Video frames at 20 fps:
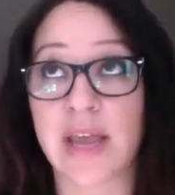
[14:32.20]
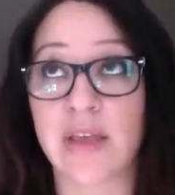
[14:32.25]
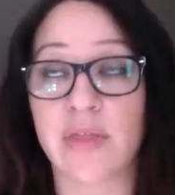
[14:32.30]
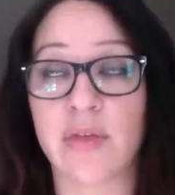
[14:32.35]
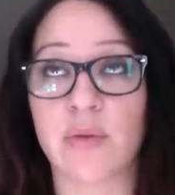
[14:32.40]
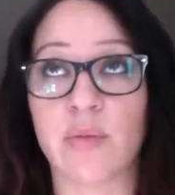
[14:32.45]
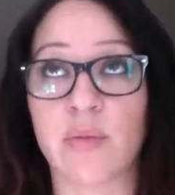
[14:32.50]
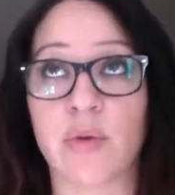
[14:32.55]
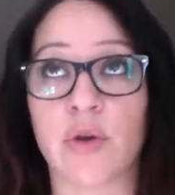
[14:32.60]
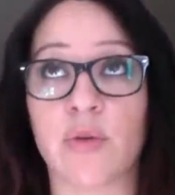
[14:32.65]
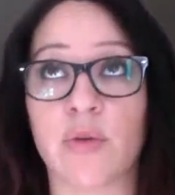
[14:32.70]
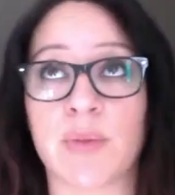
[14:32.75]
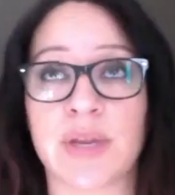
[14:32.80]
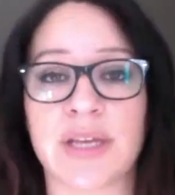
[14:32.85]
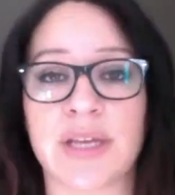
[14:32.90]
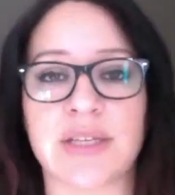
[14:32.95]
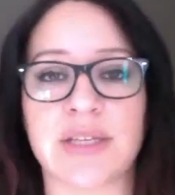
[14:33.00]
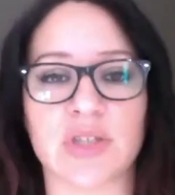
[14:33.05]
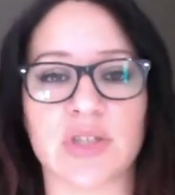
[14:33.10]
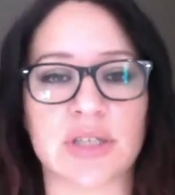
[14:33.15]
the room, and
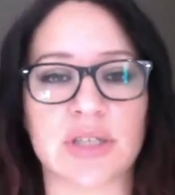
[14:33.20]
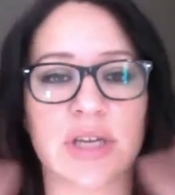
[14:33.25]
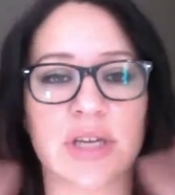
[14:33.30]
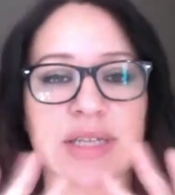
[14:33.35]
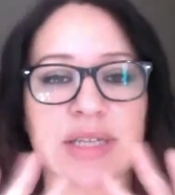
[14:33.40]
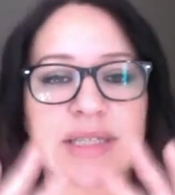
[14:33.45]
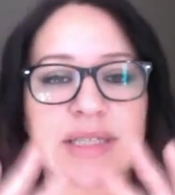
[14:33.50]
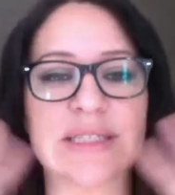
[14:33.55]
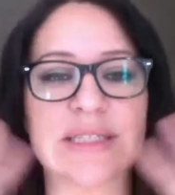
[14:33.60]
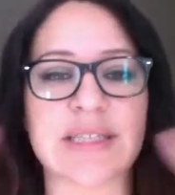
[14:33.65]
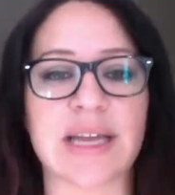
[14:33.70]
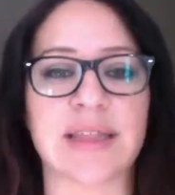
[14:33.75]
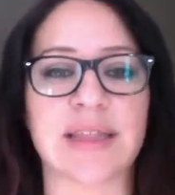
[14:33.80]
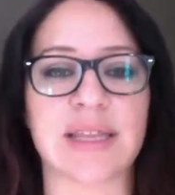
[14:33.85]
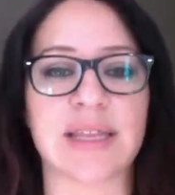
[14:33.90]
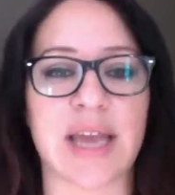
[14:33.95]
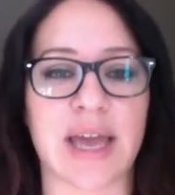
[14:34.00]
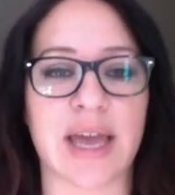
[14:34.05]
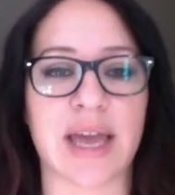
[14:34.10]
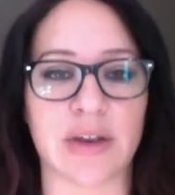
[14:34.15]
he's just going to set
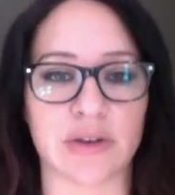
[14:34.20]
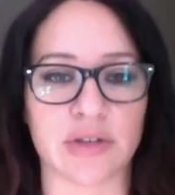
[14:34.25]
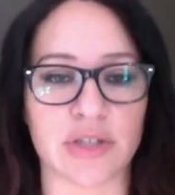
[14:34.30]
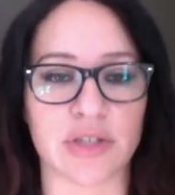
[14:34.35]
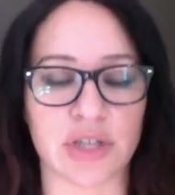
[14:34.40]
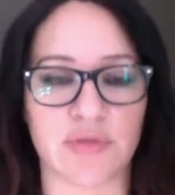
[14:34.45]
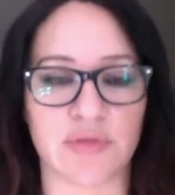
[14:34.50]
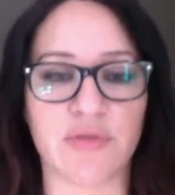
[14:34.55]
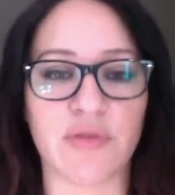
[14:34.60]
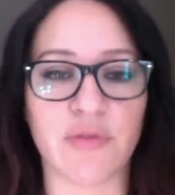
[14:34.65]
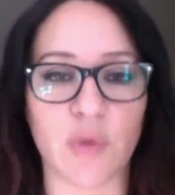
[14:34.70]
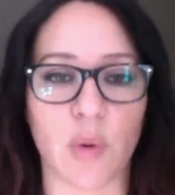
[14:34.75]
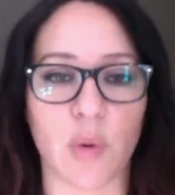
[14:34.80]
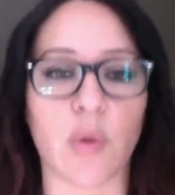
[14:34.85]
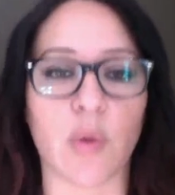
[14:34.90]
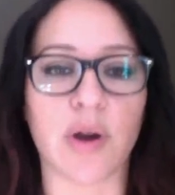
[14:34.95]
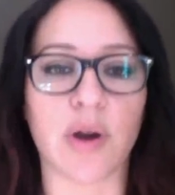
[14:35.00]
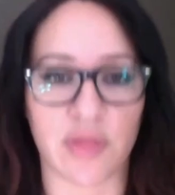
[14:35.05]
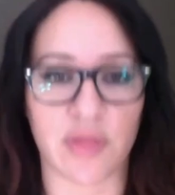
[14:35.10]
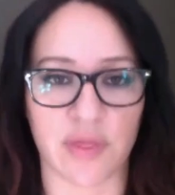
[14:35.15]
the energy
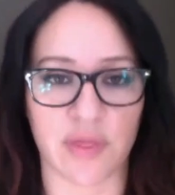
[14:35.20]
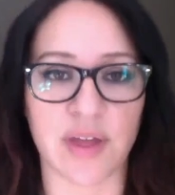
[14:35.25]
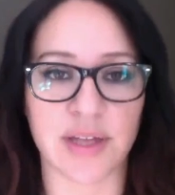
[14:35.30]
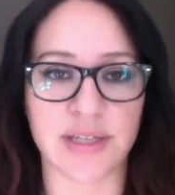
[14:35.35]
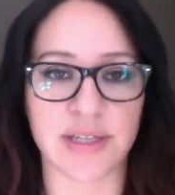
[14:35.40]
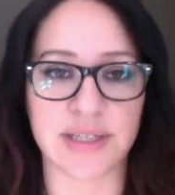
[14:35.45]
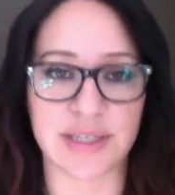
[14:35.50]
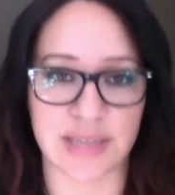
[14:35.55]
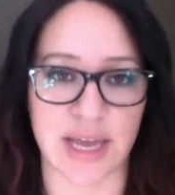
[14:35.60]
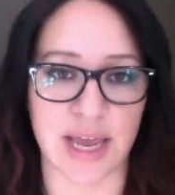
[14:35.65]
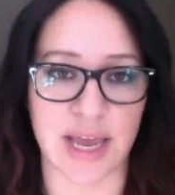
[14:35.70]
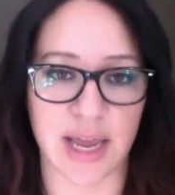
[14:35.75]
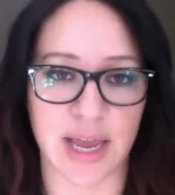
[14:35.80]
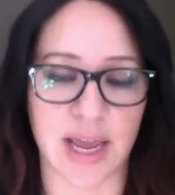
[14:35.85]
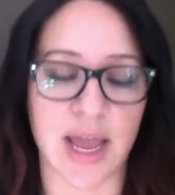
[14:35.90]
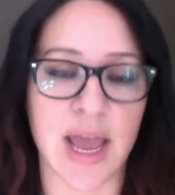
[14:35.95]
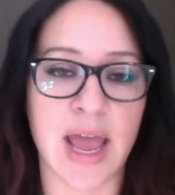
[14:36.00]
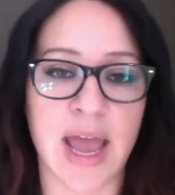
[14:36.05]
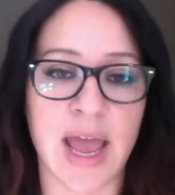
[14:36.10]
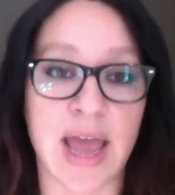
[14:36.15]
for the day,
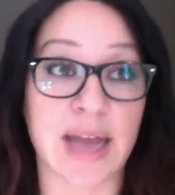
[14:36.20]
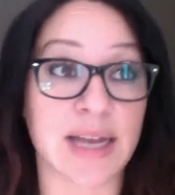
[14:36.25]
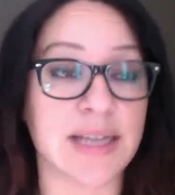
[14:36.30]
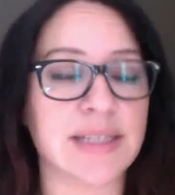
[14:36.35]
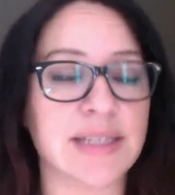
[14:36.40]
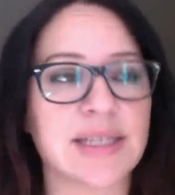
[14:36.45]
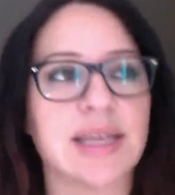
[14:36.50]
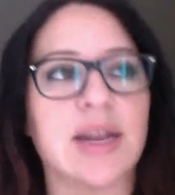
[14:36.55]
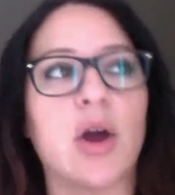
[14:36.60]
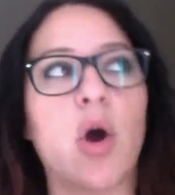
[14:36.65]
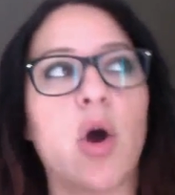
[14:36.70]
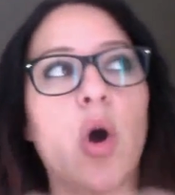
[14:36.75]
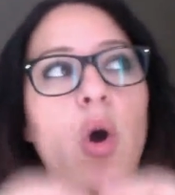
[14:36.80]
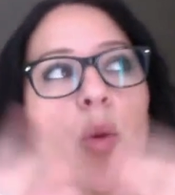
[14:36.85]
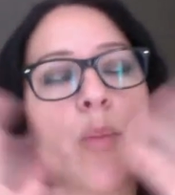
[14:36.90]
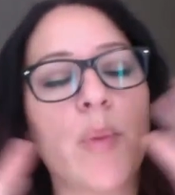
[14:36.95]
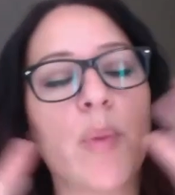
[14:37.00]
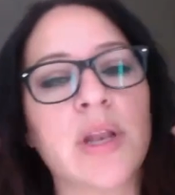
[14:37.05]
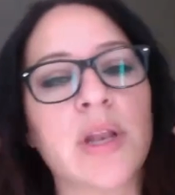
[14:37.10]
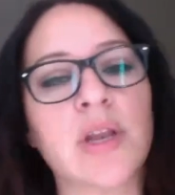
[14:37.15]
and he's going to
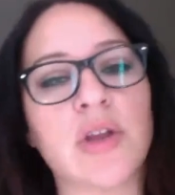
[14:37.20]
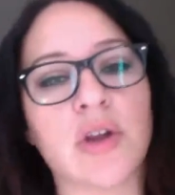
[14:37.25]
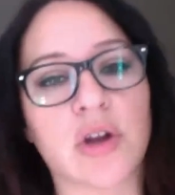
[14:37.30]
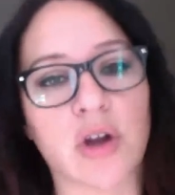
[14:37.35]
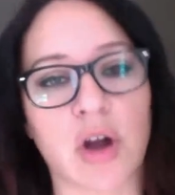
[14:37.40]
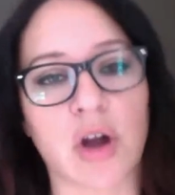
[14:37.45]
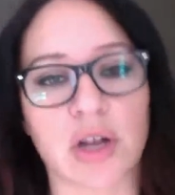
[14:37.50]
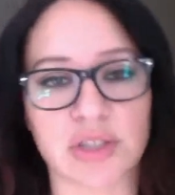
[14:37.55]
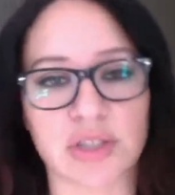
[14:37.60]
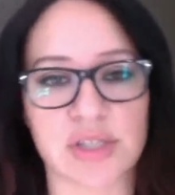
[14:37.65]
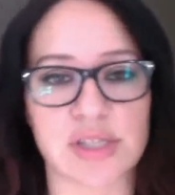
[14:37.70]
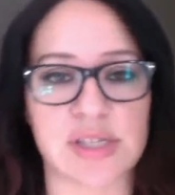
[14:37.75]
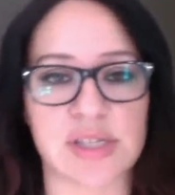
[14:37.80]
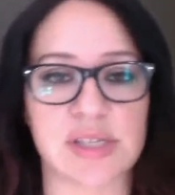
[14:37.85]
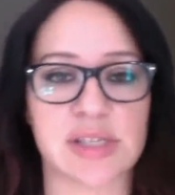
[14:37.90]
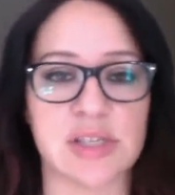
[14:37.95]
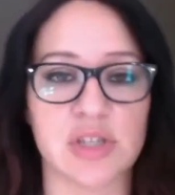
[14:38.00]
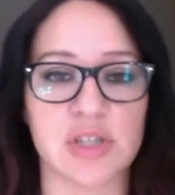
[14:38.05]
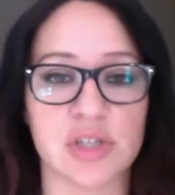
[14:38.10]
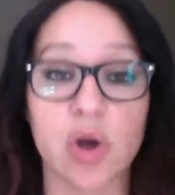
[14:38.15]
open your
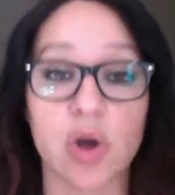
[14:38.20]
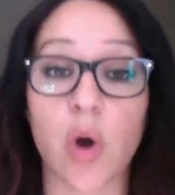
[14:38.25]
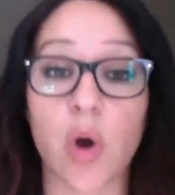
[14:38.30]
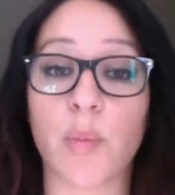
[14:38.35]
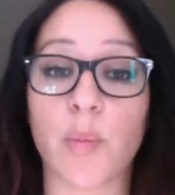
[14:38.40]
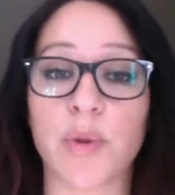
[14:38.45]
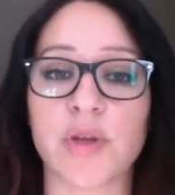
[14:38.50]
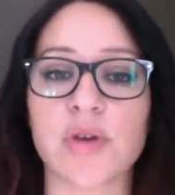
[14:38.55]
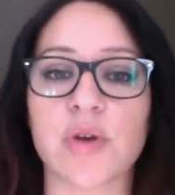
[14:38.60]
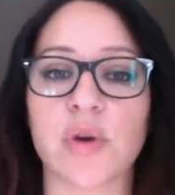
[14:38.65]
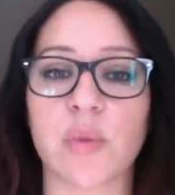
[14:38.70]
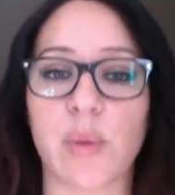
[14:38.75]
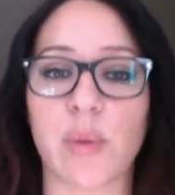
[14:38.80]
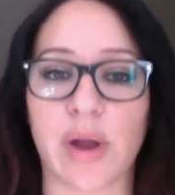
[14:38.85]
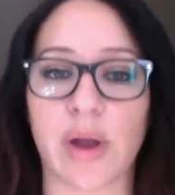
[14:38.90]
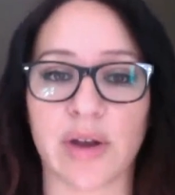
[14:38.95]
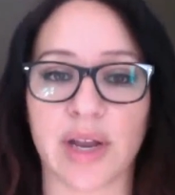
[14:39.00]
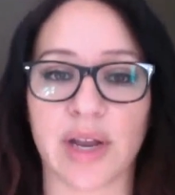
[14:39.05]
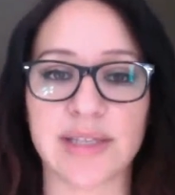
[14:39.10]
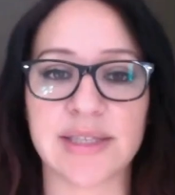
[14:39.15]
consciousness and just open your
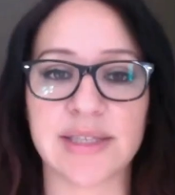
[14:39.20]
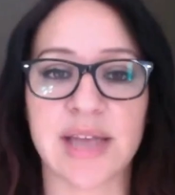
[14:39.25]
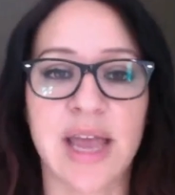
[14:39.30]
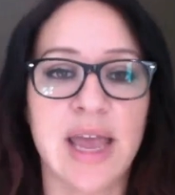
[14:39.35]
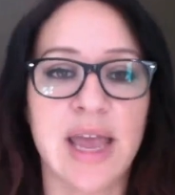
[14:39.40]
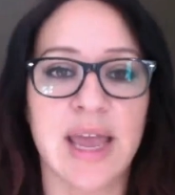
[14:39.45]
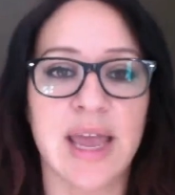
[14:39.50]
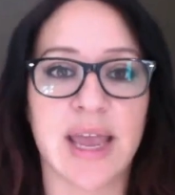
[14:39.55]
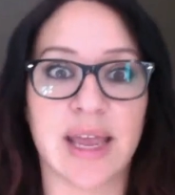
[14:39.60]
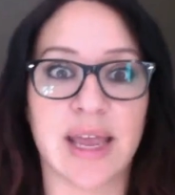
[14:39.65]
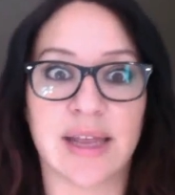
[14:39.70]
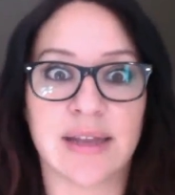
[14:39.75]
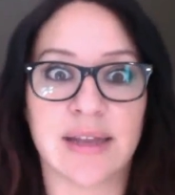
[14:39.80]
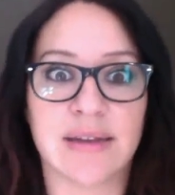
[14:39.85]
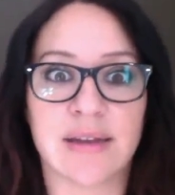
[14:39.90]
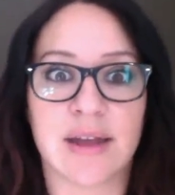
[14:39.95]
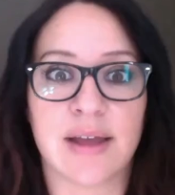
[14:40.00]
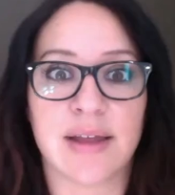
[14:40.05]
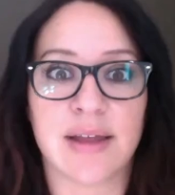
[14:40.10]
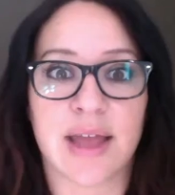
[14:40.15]
awareness
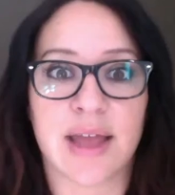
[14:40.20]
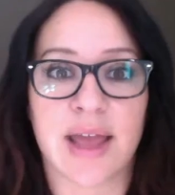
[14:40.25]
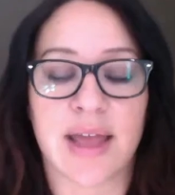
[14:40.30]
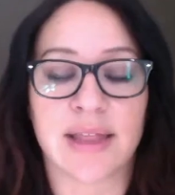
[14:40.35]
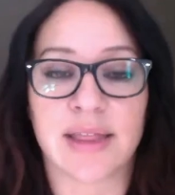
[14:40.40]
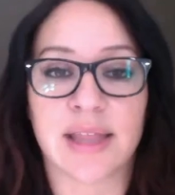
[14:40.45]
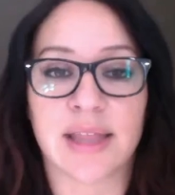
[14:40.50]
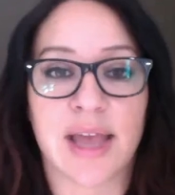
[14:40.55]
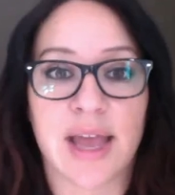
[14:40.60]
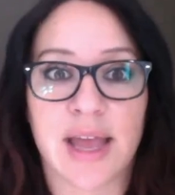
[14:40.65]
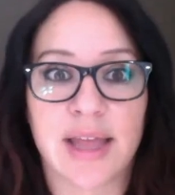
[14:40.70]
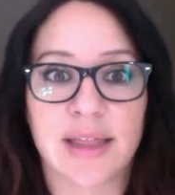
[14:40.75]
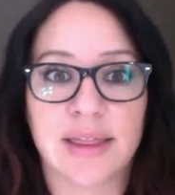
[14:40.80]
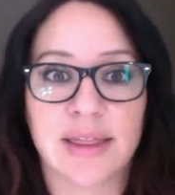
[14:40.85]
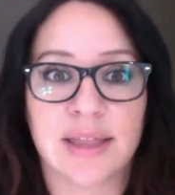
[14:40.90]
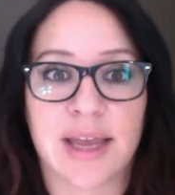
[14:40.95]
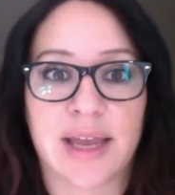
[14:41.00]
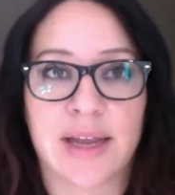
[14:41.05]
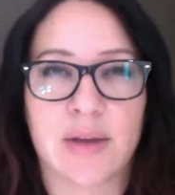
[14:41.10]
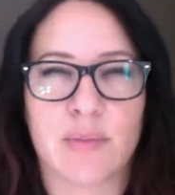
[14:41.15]
in and let
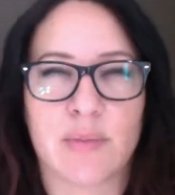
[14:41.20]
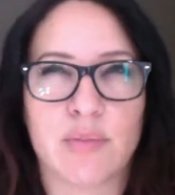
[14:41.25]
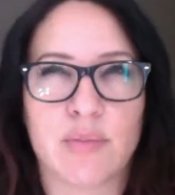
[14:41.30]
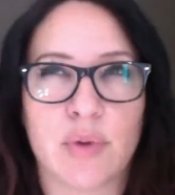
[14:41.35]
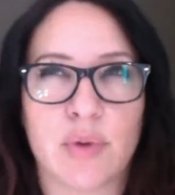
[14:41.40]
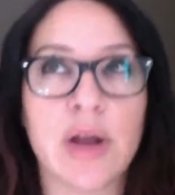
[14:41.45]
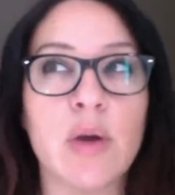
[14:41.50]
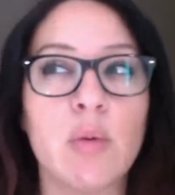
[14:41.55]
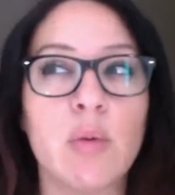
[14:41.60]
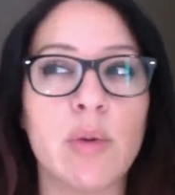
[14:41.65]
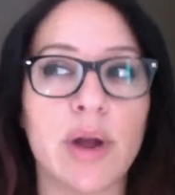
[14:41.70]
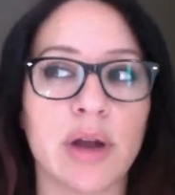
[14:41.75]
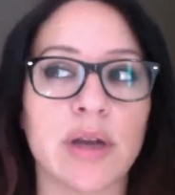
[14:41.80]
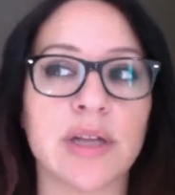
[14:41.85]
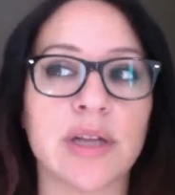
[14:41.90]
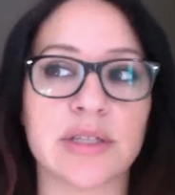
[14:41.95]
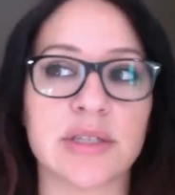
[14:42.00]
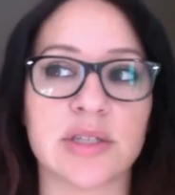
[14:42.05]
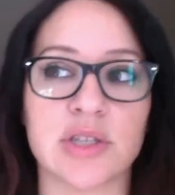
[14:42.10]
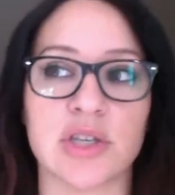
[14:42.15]
like bring
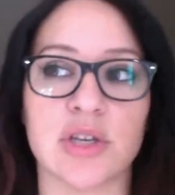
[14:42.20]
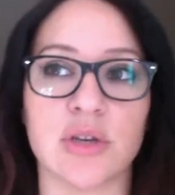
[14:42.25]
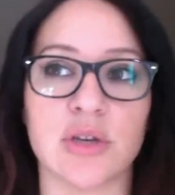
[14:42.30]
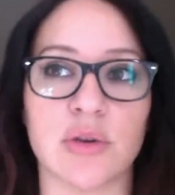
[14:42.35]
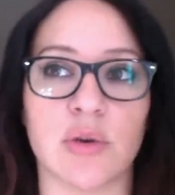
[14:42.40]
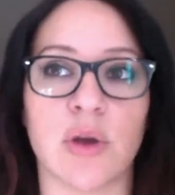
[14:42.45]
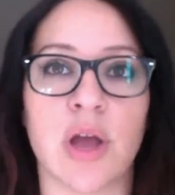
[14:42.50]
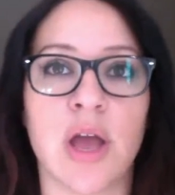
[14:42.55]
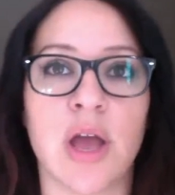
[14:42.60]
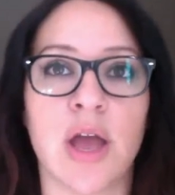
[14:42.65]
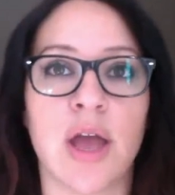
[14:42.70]
awareness to you,